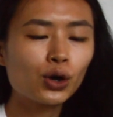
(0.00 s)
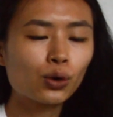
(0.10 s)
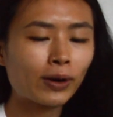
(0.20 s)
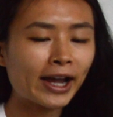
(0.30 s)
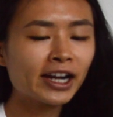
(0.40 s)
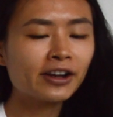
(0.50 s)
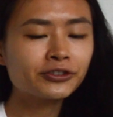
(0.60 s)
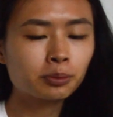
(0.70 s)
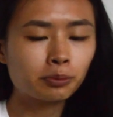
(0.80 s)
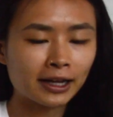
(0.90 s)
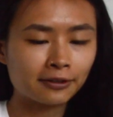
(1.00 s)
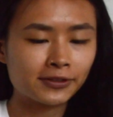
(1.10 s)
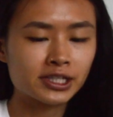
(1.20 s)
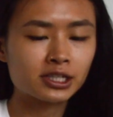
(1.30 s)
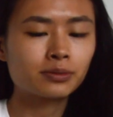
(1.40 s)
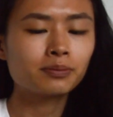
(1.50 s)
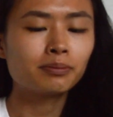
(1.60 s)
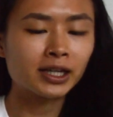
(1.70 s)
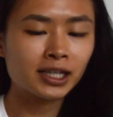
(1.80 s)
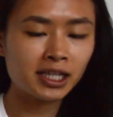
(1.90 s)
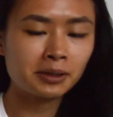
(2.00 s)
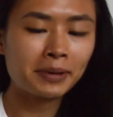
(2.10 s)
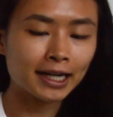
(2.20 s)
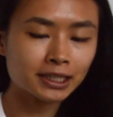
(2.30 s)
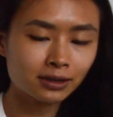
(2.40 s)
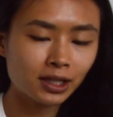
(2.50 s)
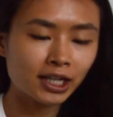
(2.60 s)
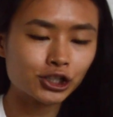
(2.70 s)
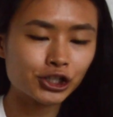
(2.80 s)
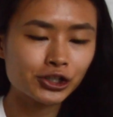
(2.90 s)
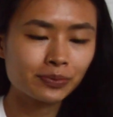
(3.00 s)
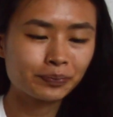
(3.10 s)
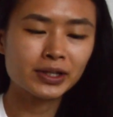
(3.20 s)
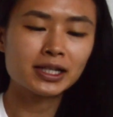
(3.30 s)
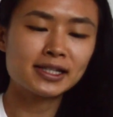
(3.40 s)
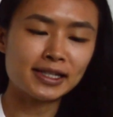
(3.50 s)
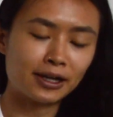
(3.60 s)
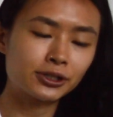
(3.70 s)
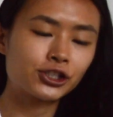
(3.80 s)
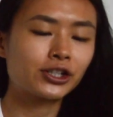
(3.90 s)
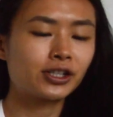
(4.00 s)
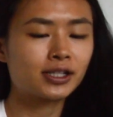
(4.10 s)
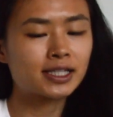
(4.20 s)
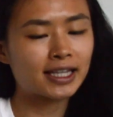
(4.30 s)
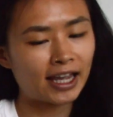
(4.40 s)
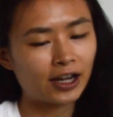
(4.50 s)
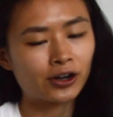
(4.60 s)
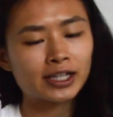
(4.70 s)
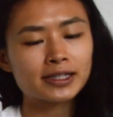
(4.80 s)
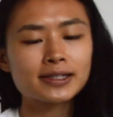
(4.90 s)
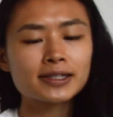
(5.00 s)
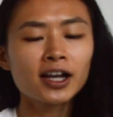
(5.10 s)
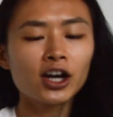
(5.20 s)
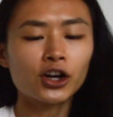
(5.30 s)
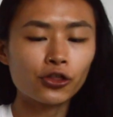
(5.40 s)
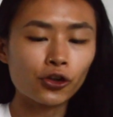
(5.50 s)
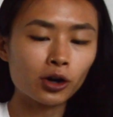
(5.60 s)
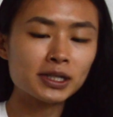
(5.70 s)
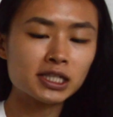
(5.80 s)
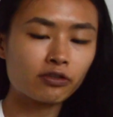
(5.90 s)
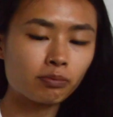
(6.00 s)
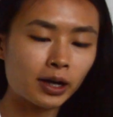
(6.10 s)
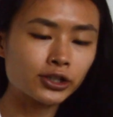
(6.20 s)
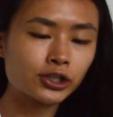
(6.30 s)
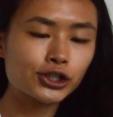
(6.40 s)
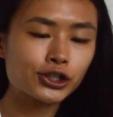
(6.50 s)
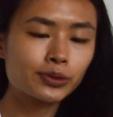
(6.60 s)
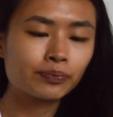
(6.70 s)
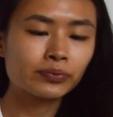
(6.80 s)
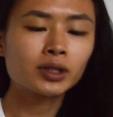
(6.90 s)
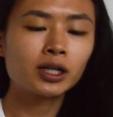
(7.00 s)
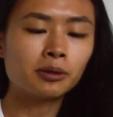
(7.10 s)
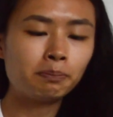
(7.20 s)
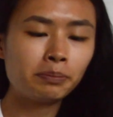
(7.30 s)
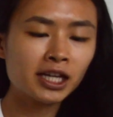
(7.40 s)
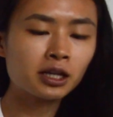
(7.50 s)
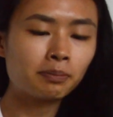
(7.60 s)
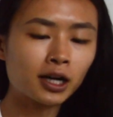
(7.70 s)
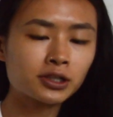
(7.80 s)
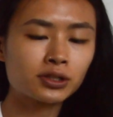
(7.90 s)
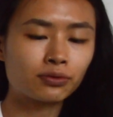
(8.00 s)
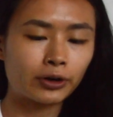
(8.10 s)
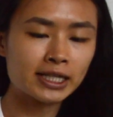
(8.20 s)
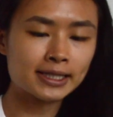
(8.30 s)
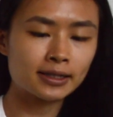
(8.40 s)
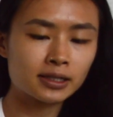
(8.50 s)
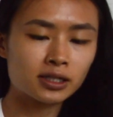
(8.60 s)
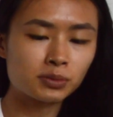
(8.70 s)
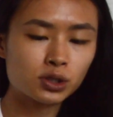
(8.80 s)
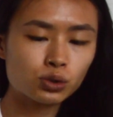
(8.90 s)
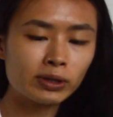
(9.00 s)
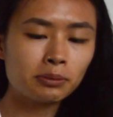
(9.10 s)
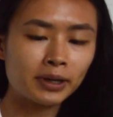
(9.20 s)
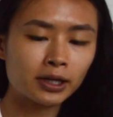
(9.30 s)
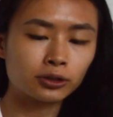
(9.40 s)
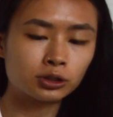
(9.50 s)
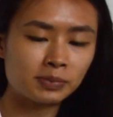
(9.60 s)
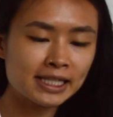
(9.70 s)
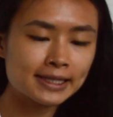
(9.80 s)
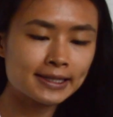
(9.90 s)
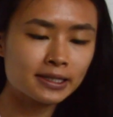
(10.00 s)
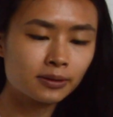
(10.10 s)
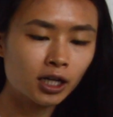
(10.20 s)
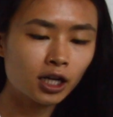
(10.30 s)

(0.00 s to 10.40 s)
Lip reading: Right after breakfast, Magee packed a lunch. Sandwiches, carrots, a thermos of punch, a big box of raisins, some sweet pickled beets,